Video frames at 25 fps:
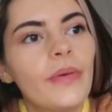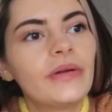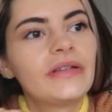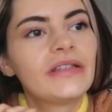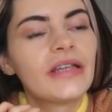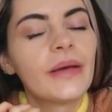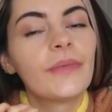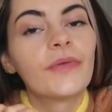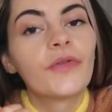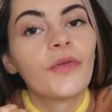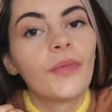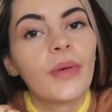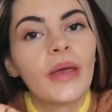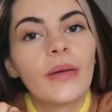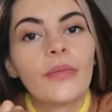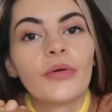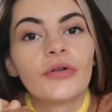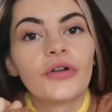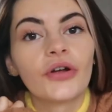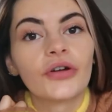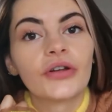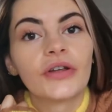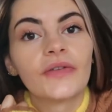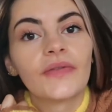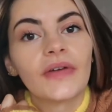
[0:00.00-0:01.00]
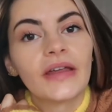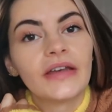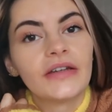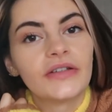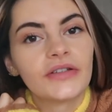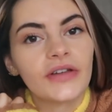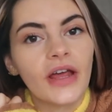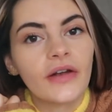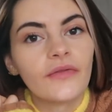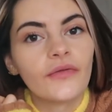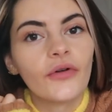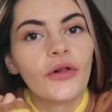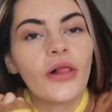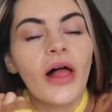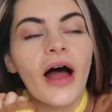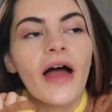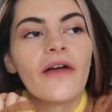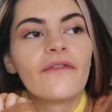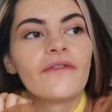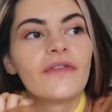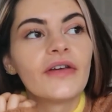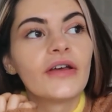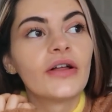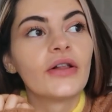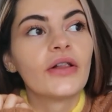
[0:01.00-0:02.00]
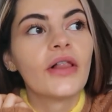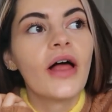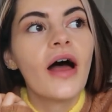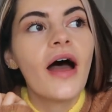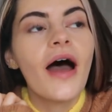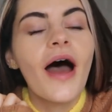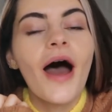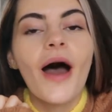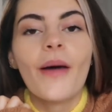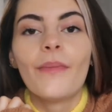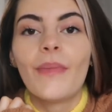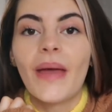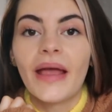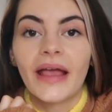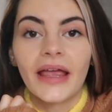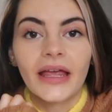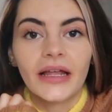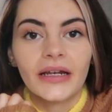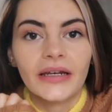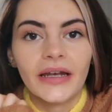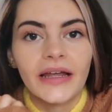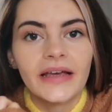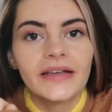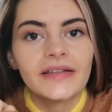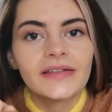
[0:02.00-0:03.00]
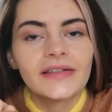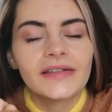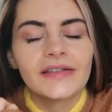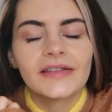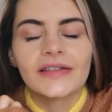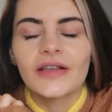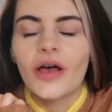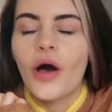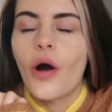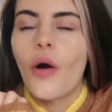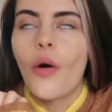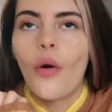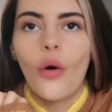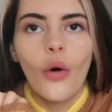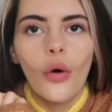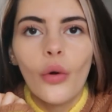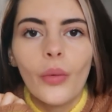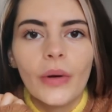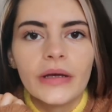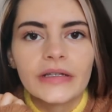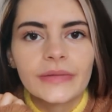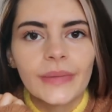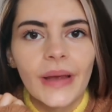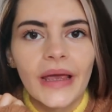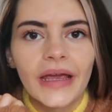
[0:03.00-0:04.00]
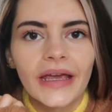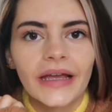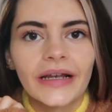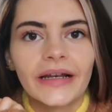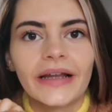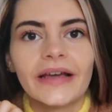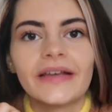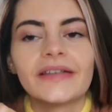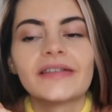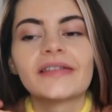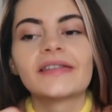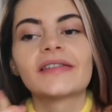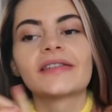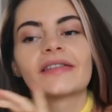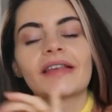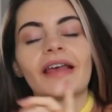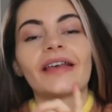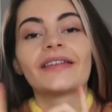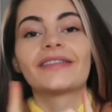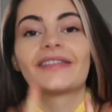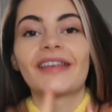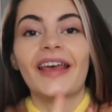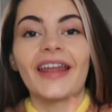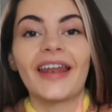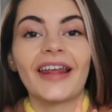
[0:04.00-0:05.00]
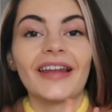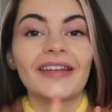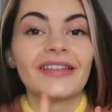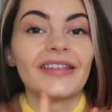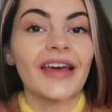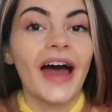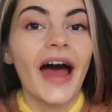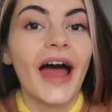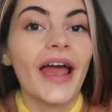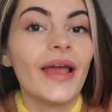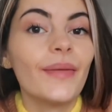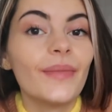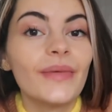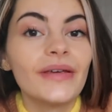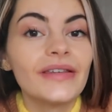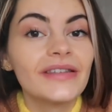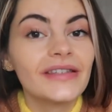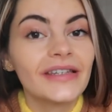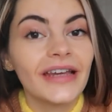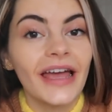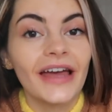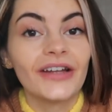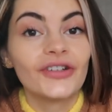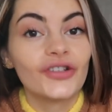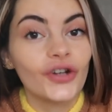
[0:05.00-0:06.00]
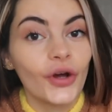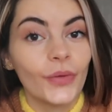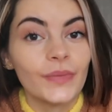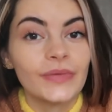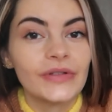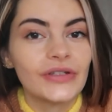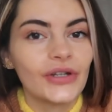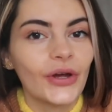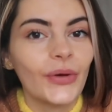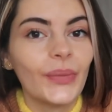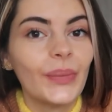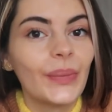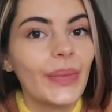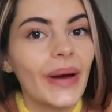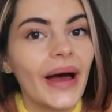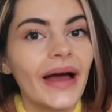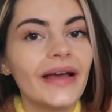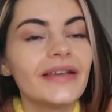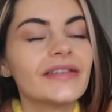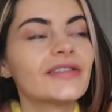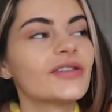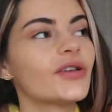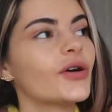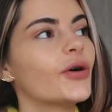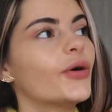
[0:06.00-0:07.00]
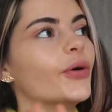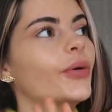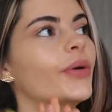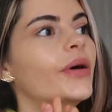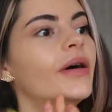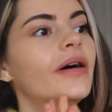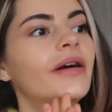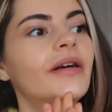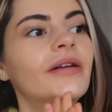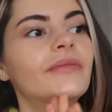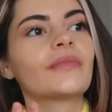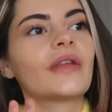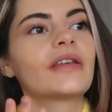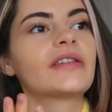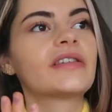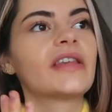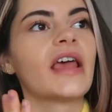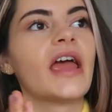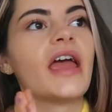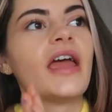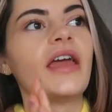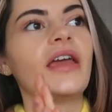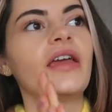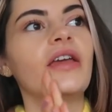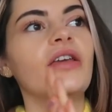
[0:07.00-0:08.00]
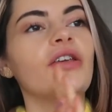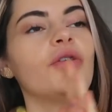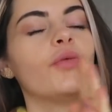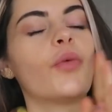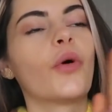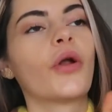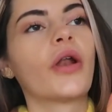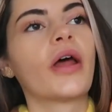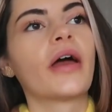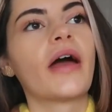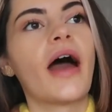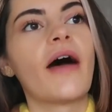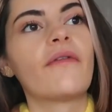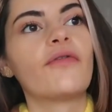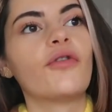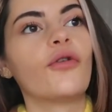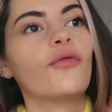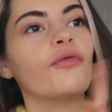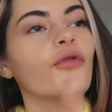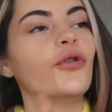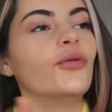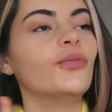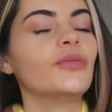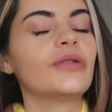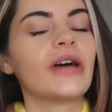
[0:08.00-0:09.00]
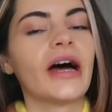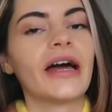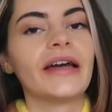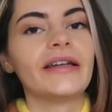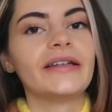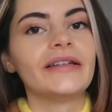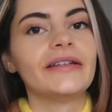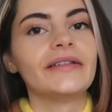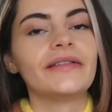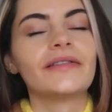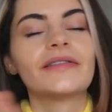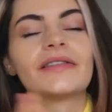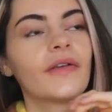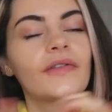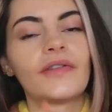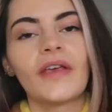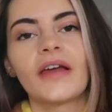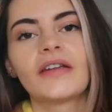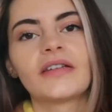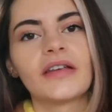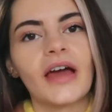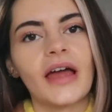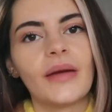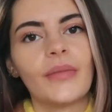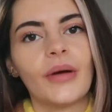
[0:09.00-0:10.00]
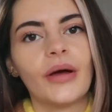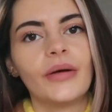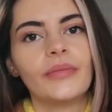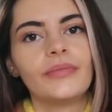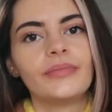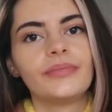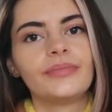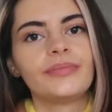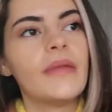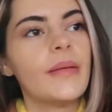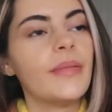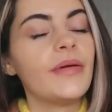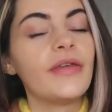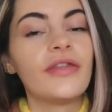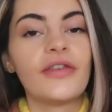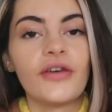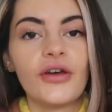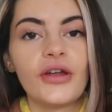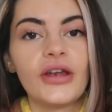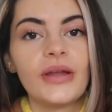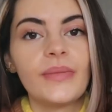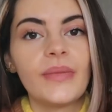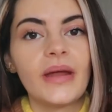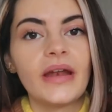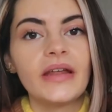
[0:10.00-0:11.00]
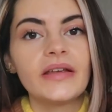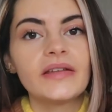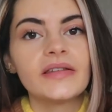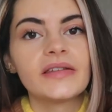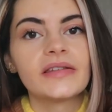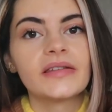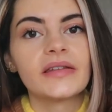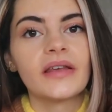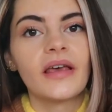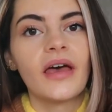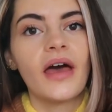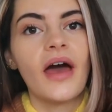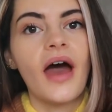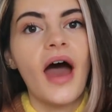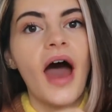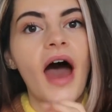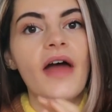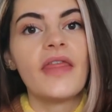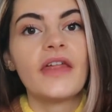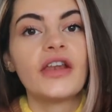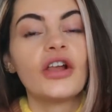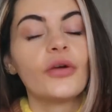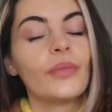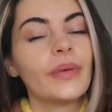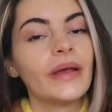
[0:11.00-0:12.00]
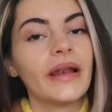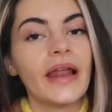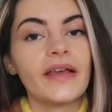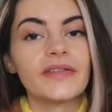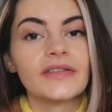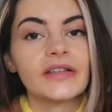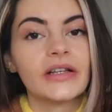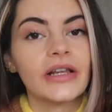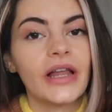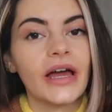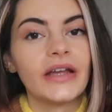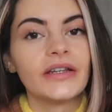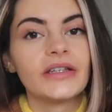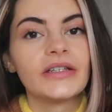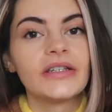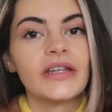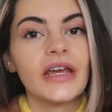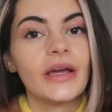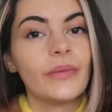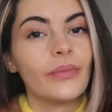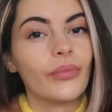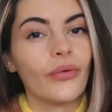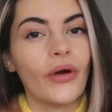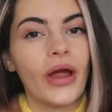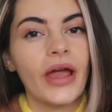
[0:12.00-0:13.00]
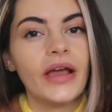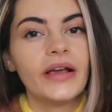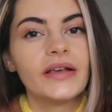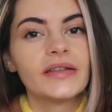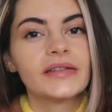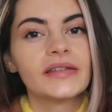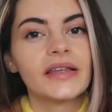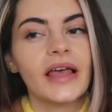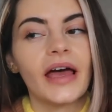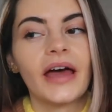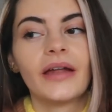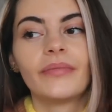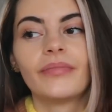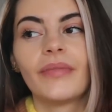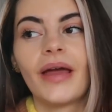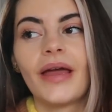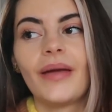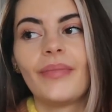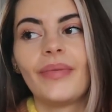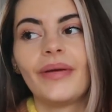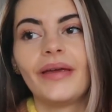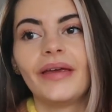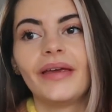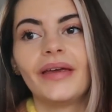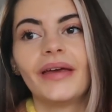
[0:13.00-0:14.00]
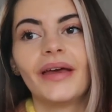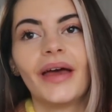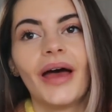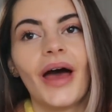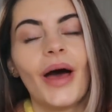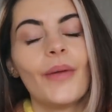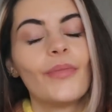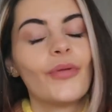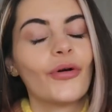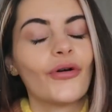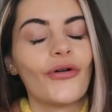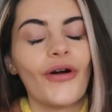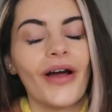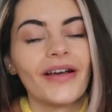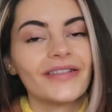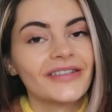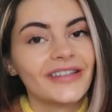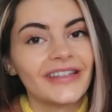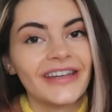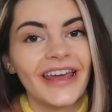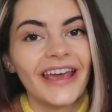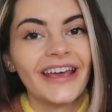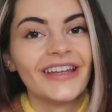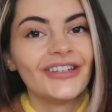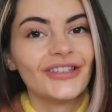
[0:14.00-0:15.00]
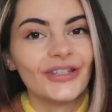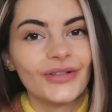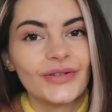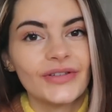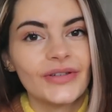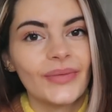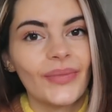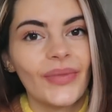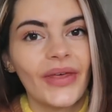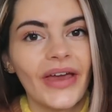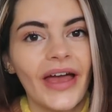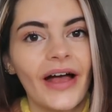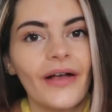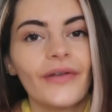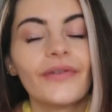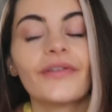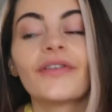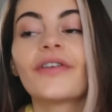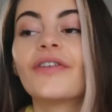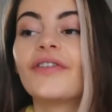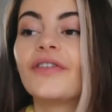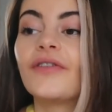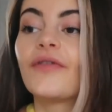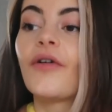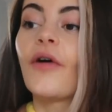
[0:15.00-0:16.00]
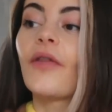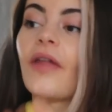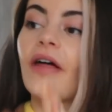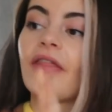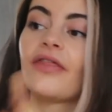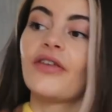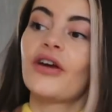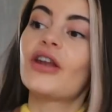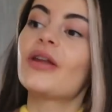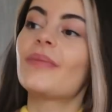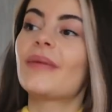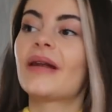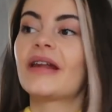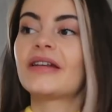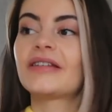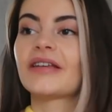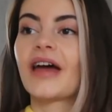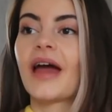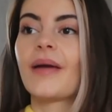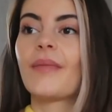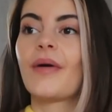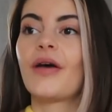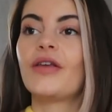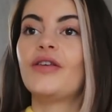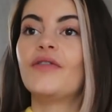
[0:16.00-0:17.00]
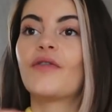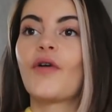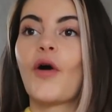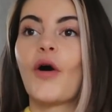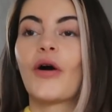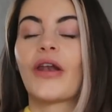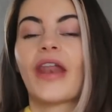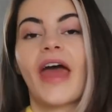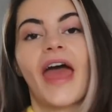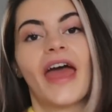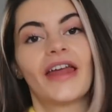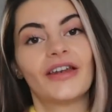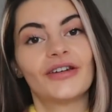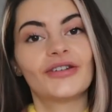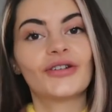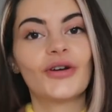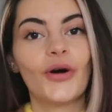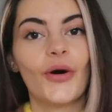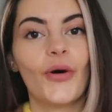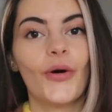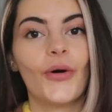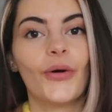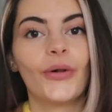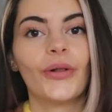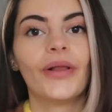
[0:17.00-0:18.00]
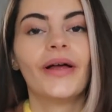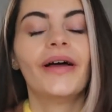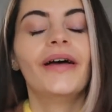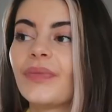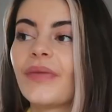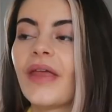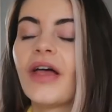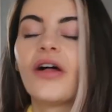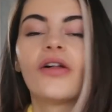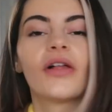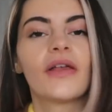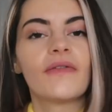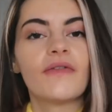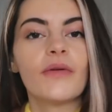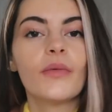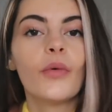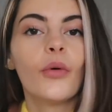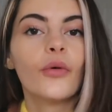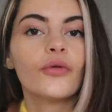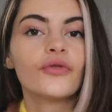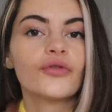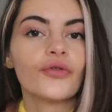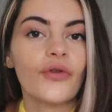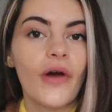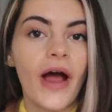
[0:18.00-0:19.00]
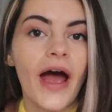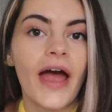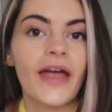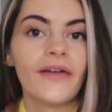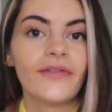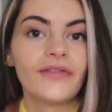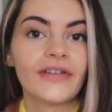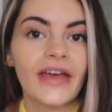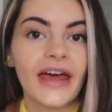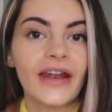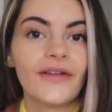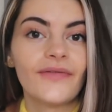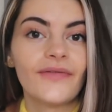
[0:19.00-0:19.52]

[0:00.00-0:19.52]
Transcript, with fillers: But tips for being productive in general, I feel making lists, always making lists, setting timers to get jobs done by. So say you want to have your room tidied, set a timer, maybe 30 minutes, and then you'll be less inclined to take breaks and maybe procrastinate and do something else because you've got that 30 minute timer, you've got an end goal, it'll give you more drive to